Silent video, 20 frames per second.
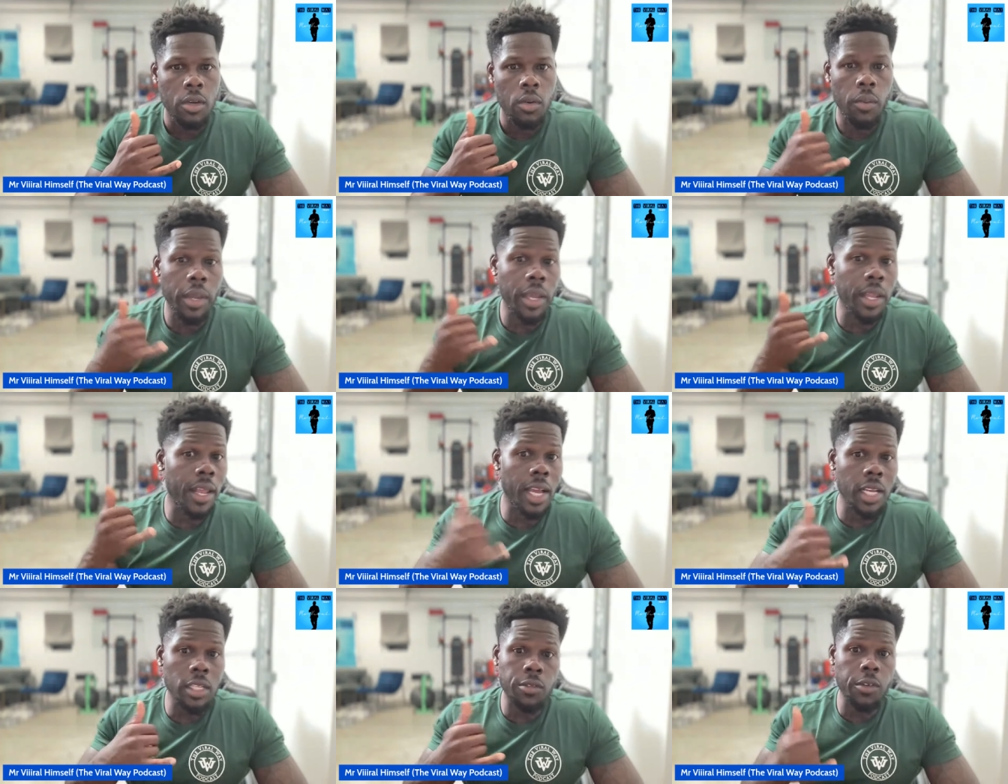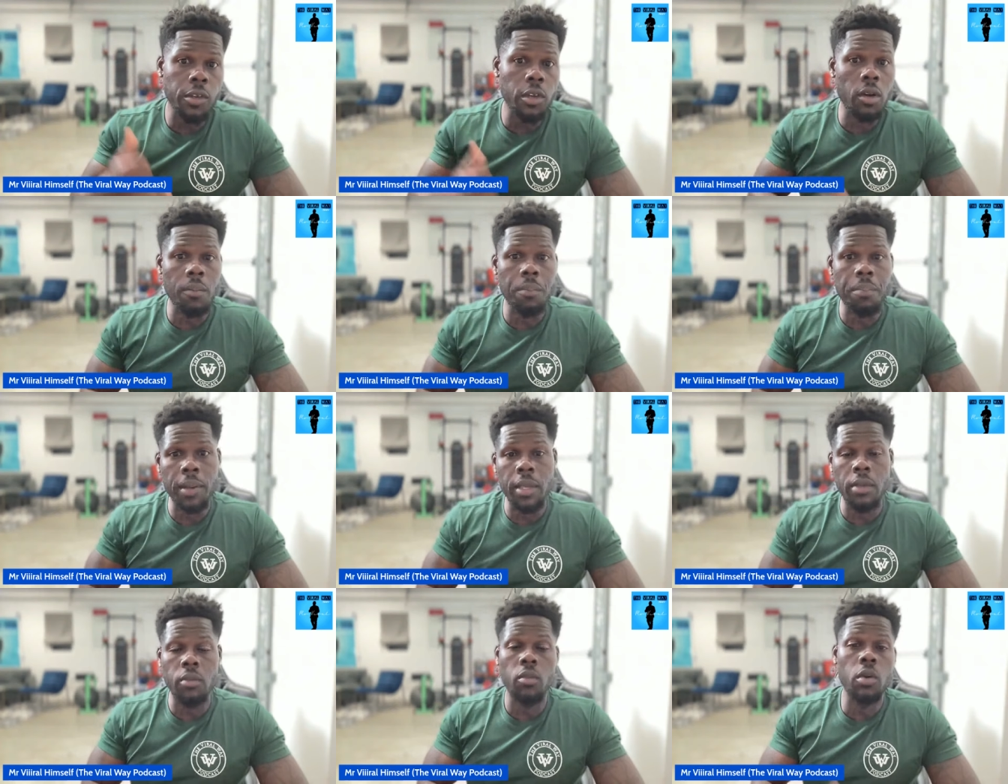We ain't asked for your
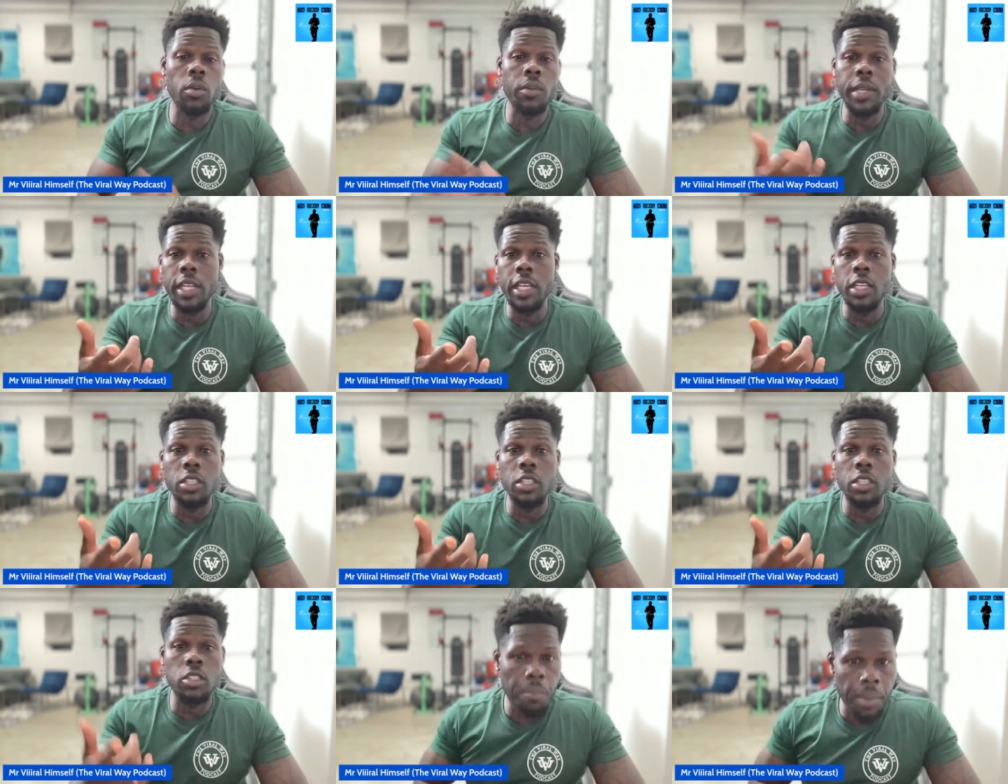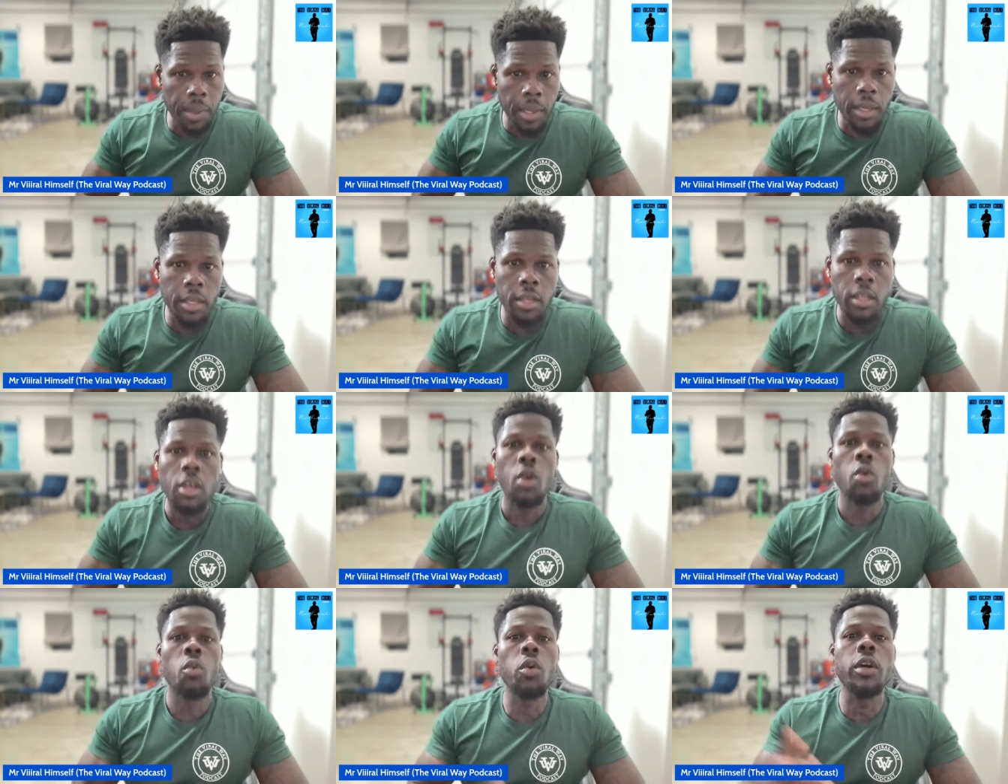opinion. When we need your
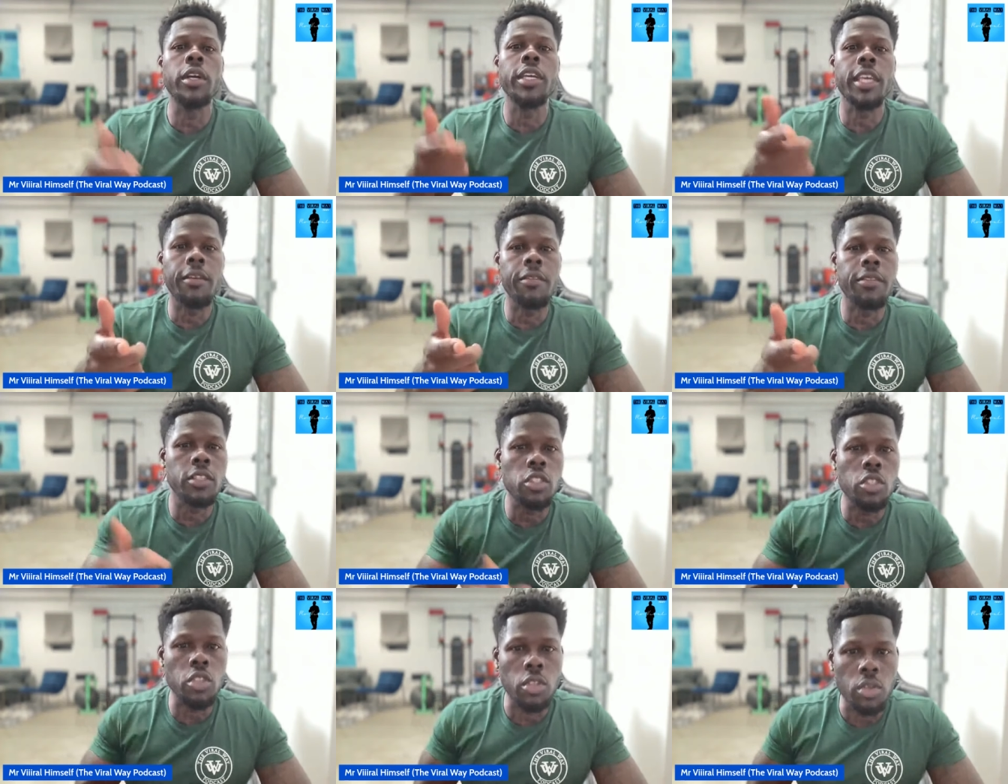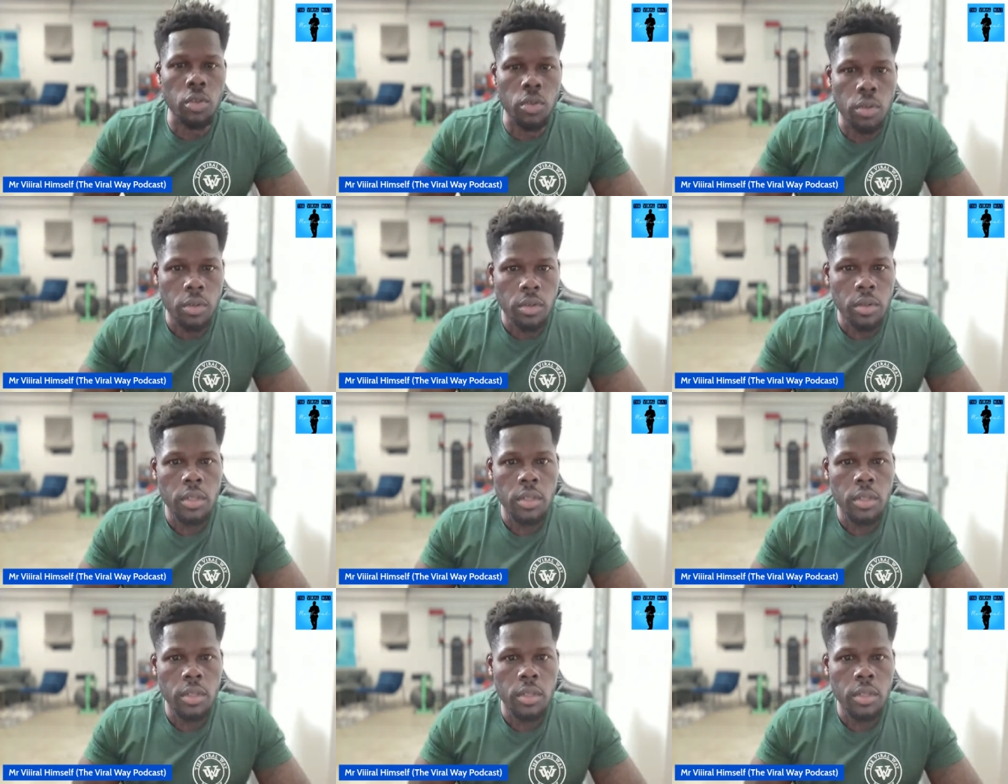opinion, we'll give it to you.